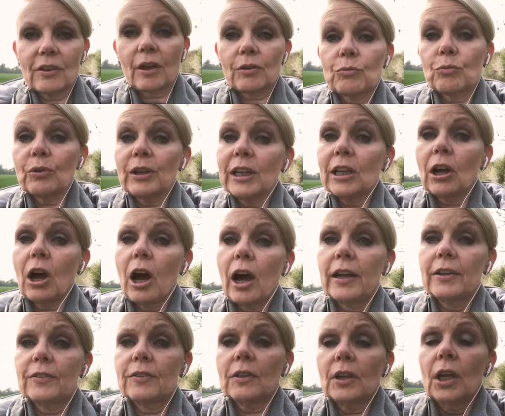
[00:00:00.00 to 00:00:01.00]
and
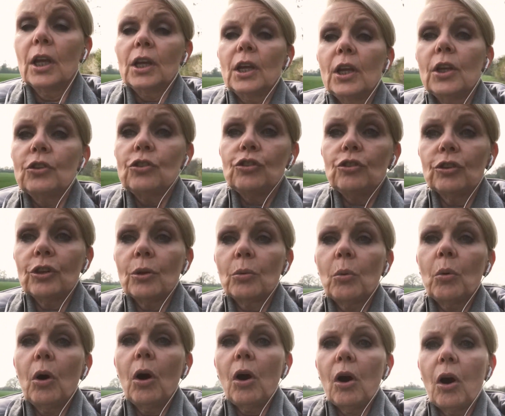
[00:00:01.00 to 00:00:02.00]
realise, do you know
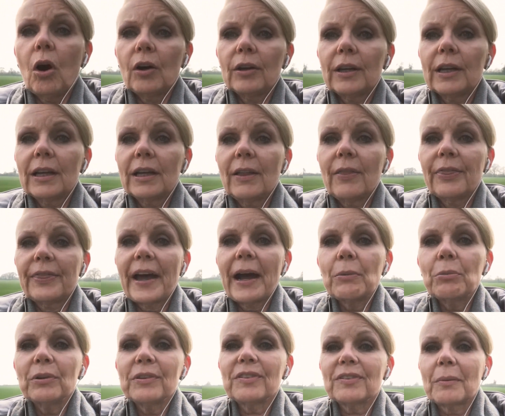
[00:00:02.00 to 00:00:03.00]
what?
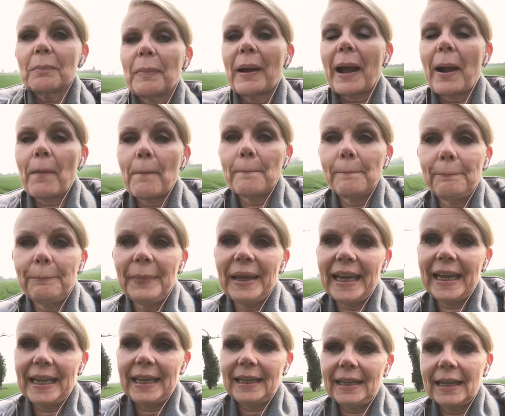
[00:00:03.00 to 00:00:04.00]
That was about
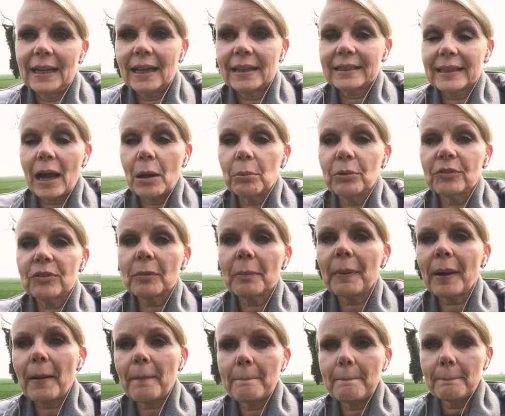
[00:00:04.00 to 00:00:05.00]
me. That was
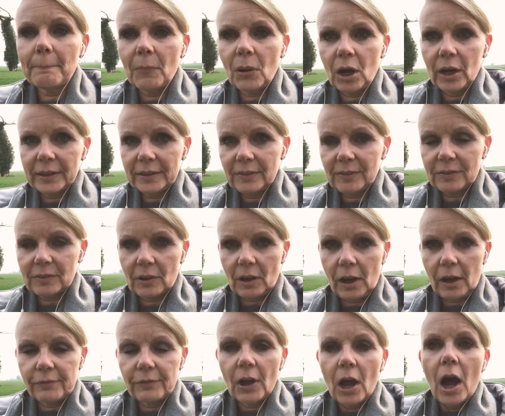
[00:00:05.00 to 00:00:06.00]
about my
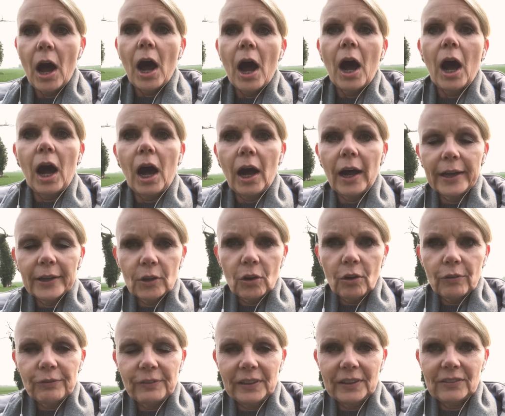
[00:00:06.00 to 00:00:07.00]
stuff. I
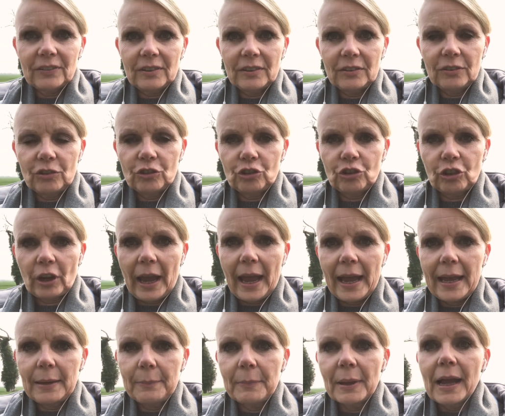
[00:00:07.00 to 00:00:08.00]
got flicked into
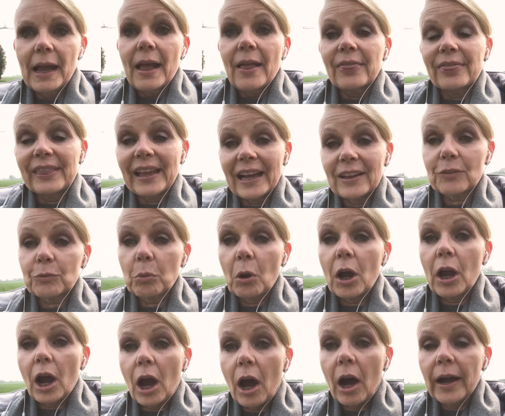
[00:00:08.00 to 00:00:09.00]
shame. That's
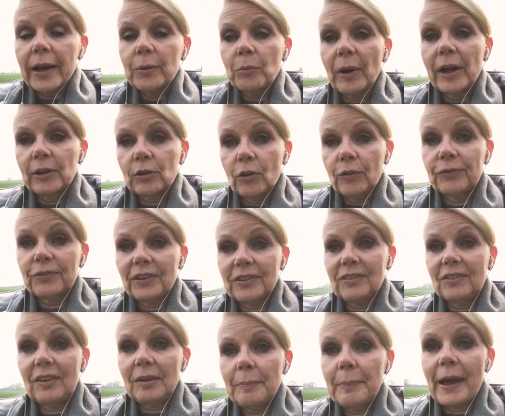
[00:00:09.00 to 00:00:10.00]
why I went off the
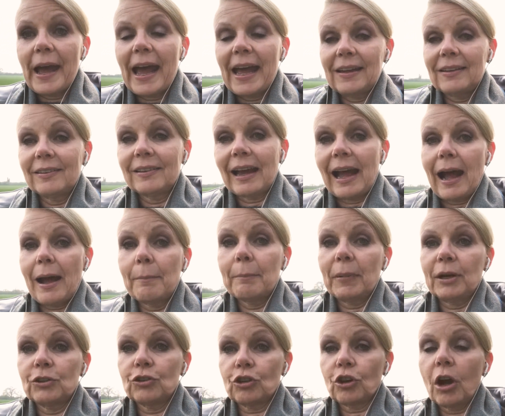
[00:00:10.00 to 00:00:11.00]
deep end at
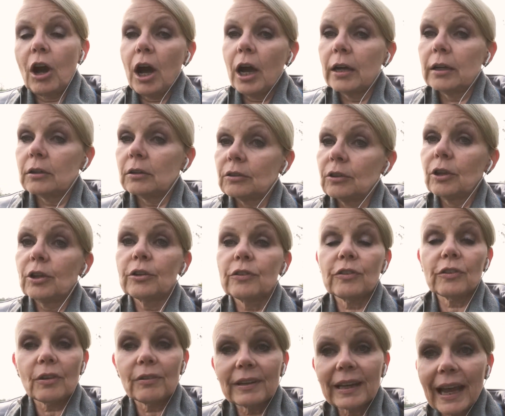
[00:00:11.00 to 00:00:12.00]
my child.
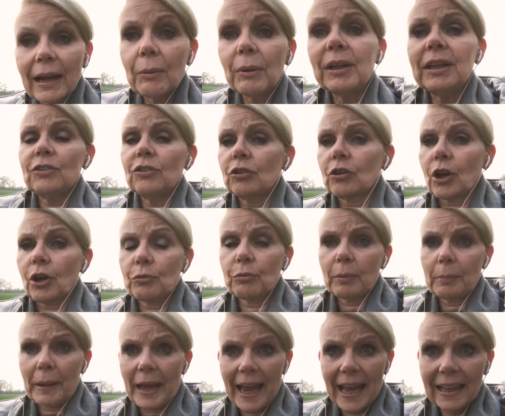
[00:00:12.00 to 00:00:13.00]
So now I need to go
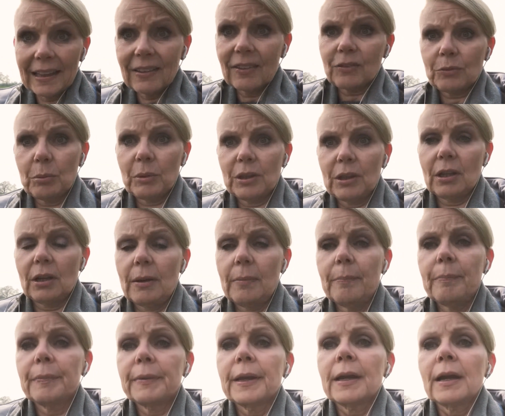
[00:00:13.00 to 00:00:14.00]
repair this with them,